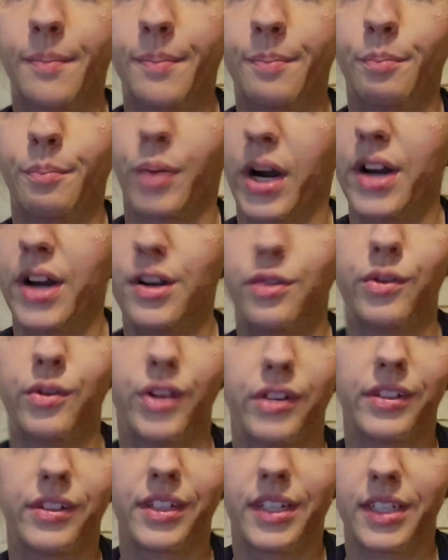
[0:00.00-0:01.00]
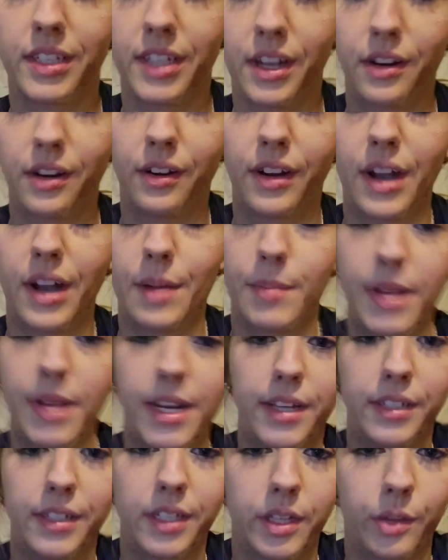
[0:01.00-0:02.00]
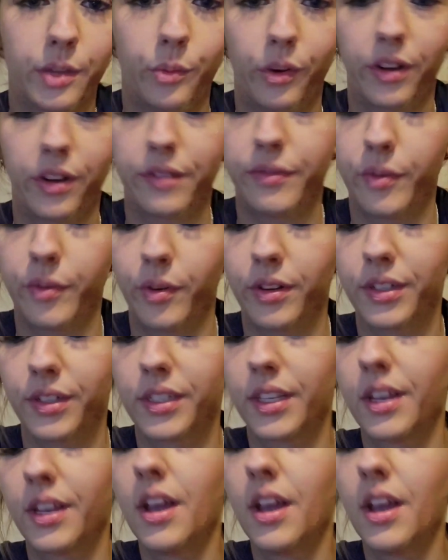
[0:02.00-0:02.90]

brand new nurses that are coming into the workforce.